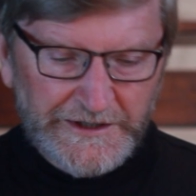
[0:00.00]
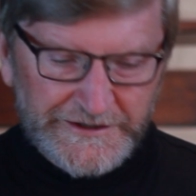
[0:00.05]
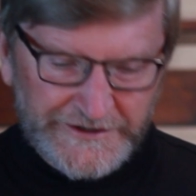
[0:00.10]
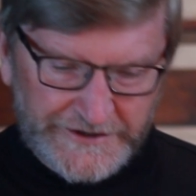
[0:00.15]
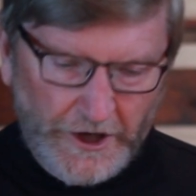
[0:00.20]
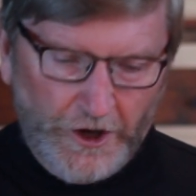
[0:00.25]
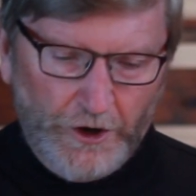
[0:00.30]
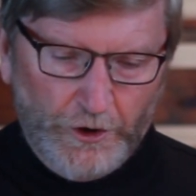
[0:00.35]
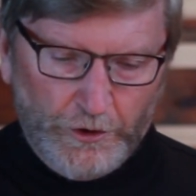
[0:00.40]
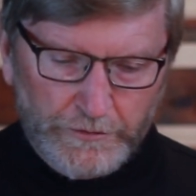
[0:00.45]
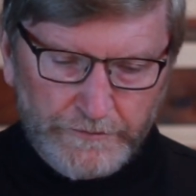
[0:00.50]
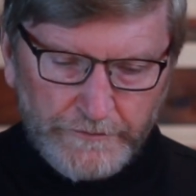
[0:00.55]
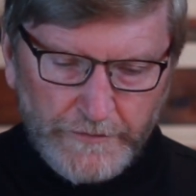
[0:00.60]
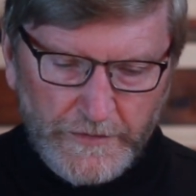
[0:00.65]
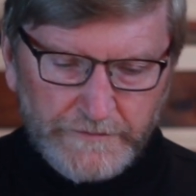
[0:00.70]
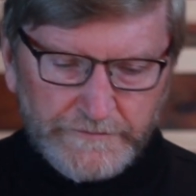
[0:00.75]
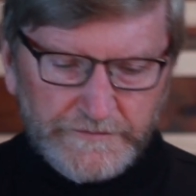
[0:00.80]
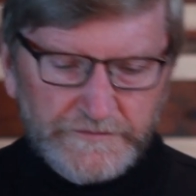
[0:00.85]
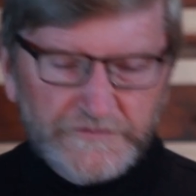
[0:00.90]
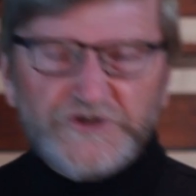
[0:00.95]
So,
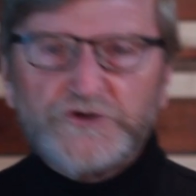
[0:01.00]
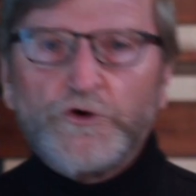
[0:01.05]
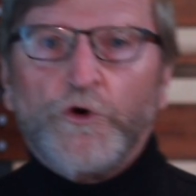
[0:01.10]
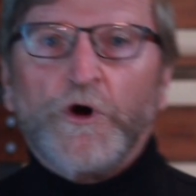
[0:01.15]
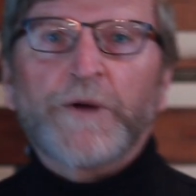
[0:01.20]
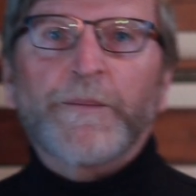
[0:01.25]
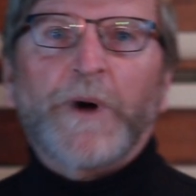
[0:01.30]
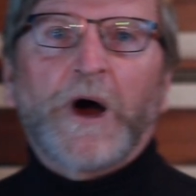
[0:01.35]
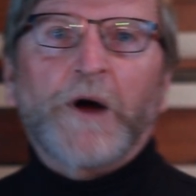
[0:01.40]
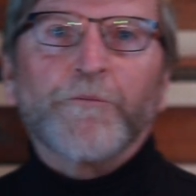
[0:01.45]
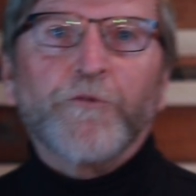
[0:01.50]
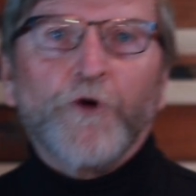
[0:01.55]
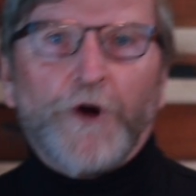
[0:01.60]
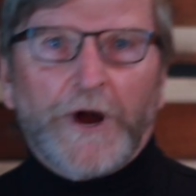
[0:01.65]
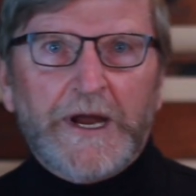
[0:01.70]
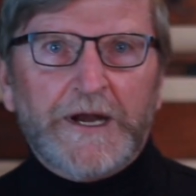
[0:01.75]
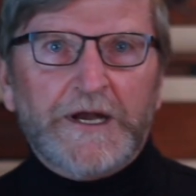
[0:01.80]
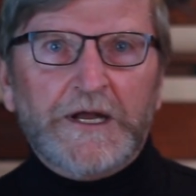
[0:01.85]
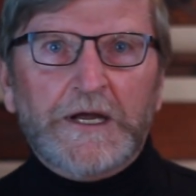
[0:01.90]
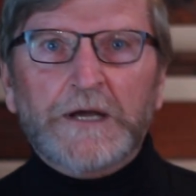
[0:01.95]
story about
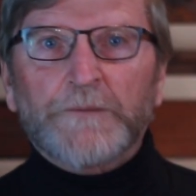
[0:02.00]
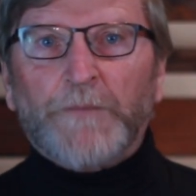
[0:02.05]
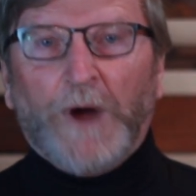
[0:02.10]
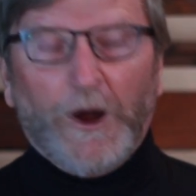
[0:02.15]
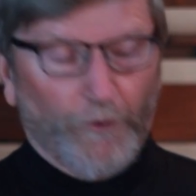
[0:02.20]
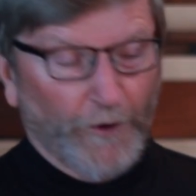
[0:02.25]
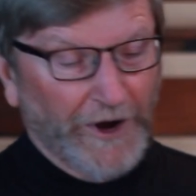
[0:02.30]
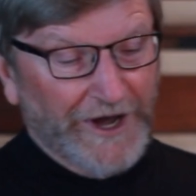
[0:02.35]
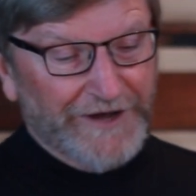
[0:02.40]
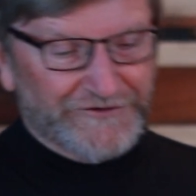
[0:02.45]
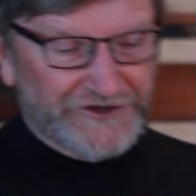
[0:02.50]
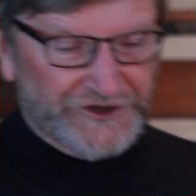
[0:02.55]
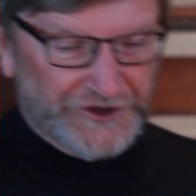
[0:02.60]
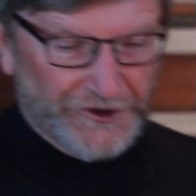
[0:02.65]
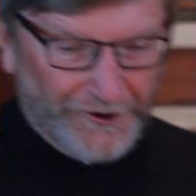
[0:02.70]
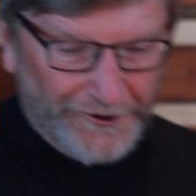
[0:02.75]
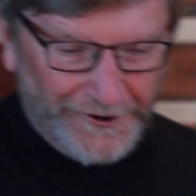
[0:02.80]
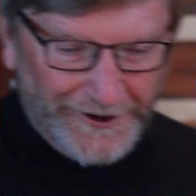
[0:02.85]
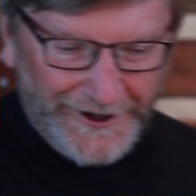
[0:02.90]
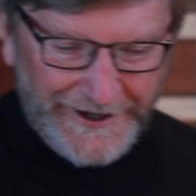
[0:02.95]
Brady and my wife
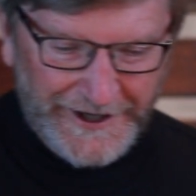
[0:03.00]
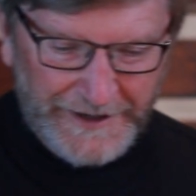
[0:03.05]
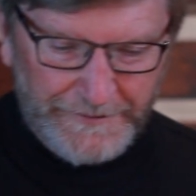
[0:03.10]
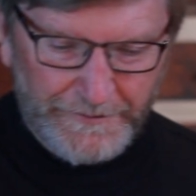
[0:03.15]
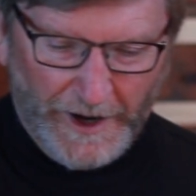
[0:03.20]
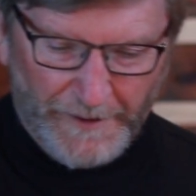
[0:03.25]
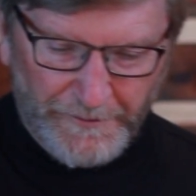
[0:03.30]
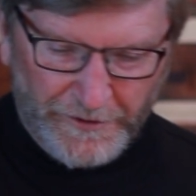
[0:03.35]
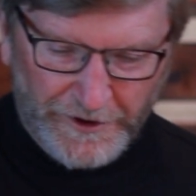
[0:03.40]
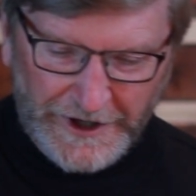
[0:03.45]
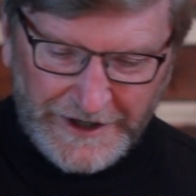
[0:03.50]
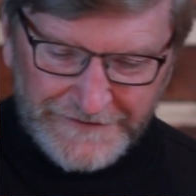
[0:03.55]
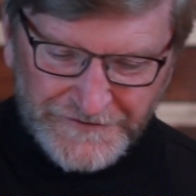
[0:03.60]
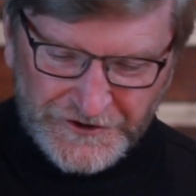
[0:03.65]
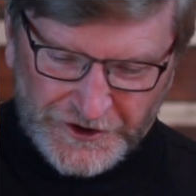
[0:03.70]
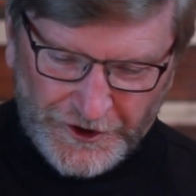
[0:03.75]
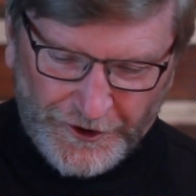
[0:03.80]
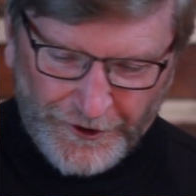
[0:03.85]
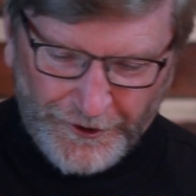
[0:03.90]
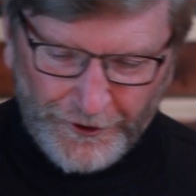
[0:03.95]
Shirley, my beloved
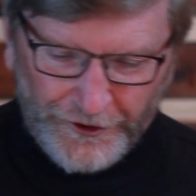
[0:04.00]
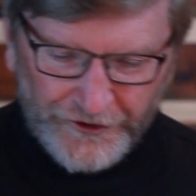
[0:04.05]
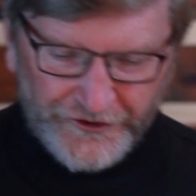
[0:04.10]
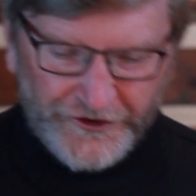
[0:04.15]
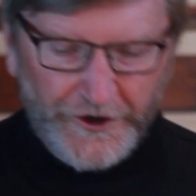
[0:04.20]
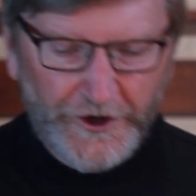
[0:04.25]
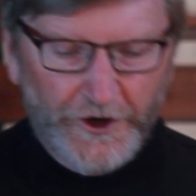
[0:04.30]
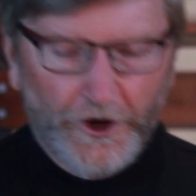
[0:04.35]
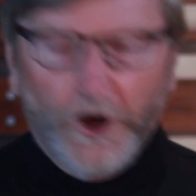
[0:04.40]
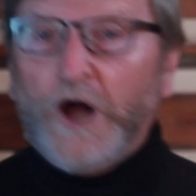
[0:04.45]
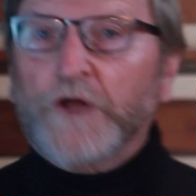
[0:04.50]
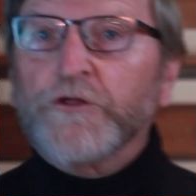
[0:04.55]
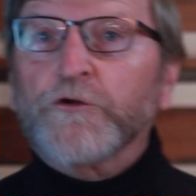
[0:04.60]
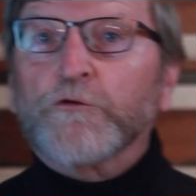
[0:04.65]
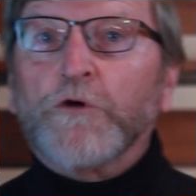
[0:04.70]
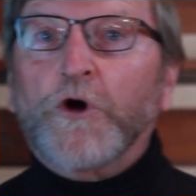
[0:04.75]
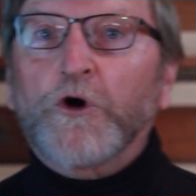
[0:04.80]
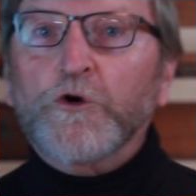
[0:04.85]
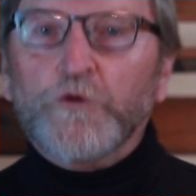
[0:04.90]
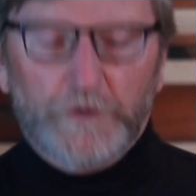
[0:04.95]
Shirls, on
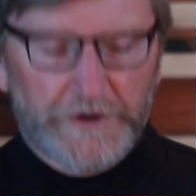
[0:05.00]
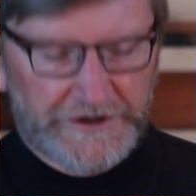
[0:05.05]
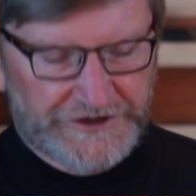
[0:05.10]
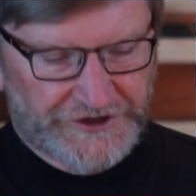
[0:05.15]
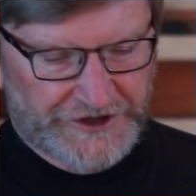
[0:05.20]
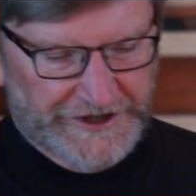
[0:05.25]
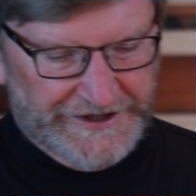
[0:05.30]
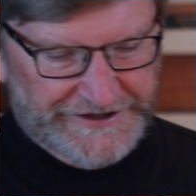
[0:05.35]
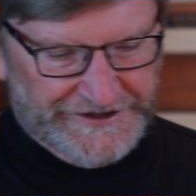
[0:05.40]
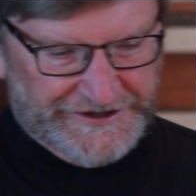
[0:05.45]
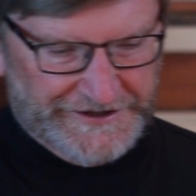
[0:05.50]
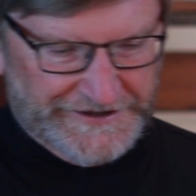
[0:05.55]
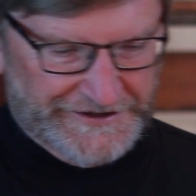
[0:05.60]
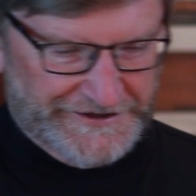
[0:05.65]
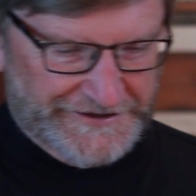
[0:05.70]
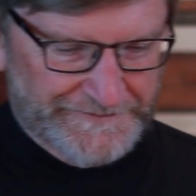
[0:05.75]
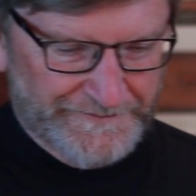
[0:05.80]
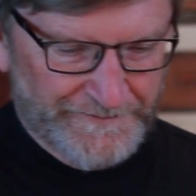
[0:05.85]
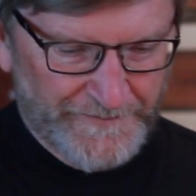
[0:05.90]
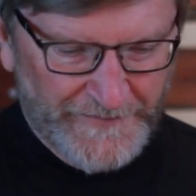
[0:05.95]
the road with
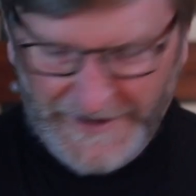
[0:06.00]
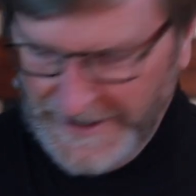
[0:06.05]
Jesus.